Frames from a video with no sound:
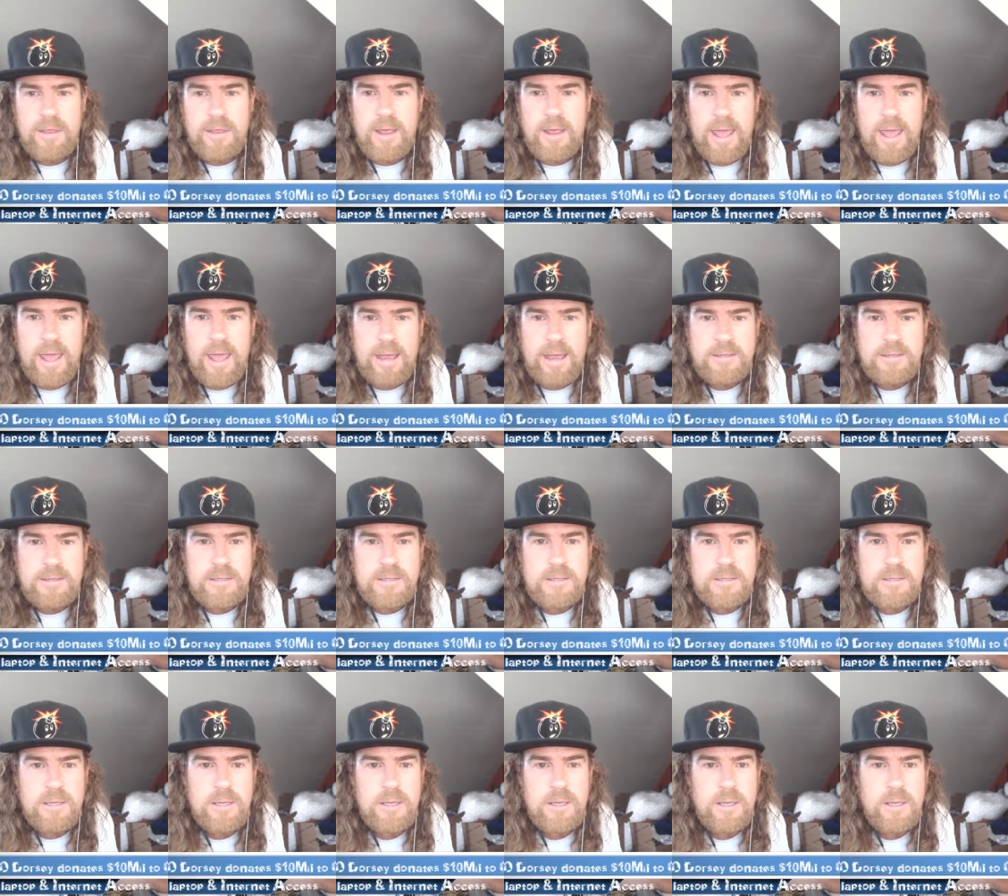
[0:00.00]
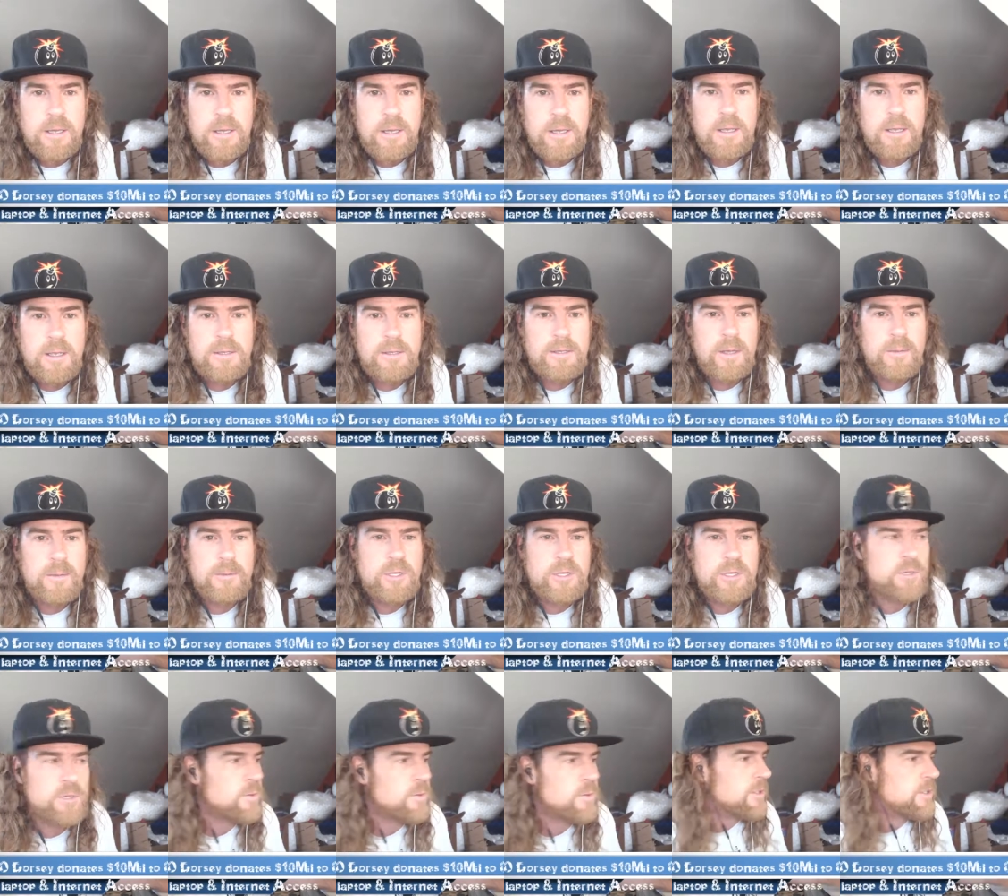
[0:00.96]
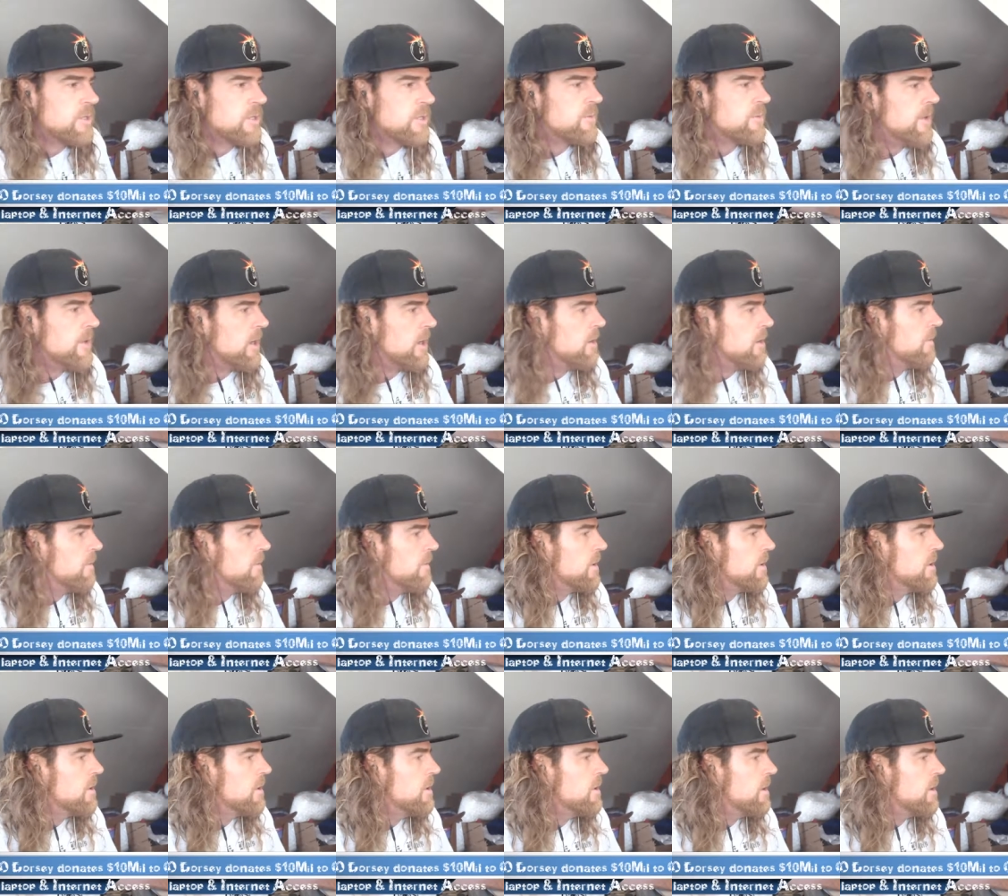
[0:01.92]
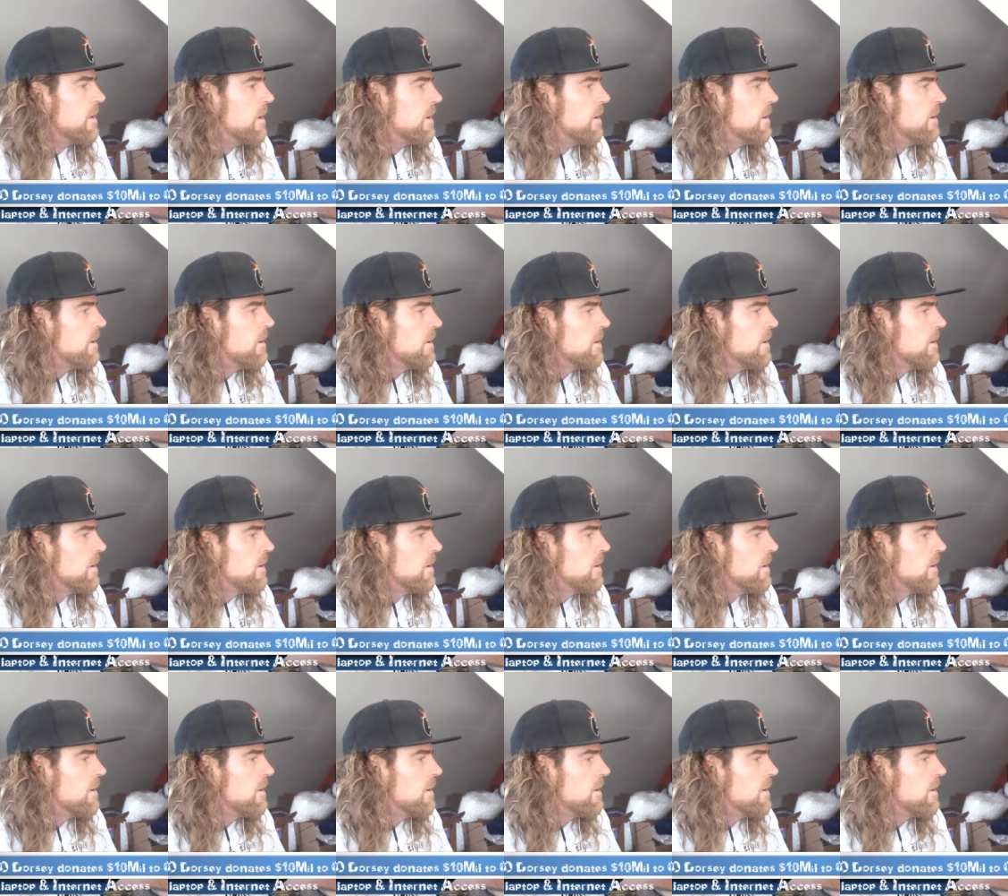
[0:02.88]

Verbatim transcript: that so I'm going to switch this back over to here.